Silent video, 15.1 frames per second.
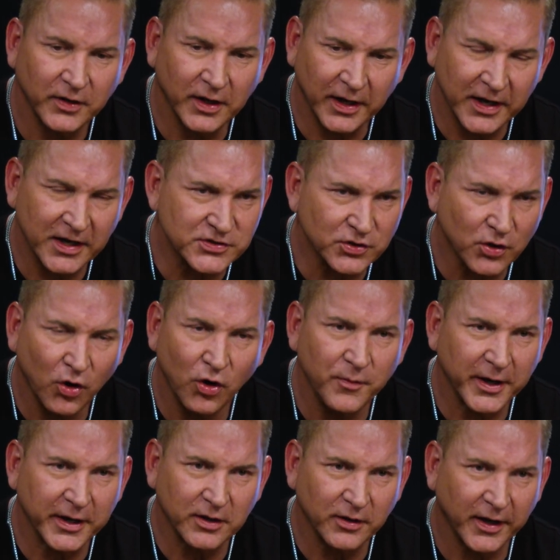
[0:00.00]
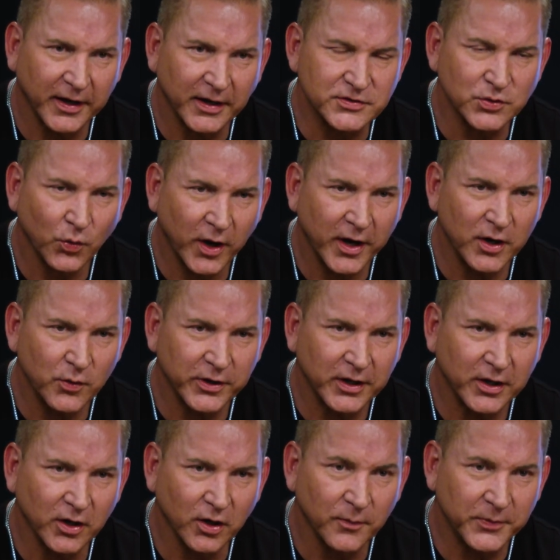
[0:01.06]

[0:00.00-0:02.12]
and I ask all my clients, why are we here?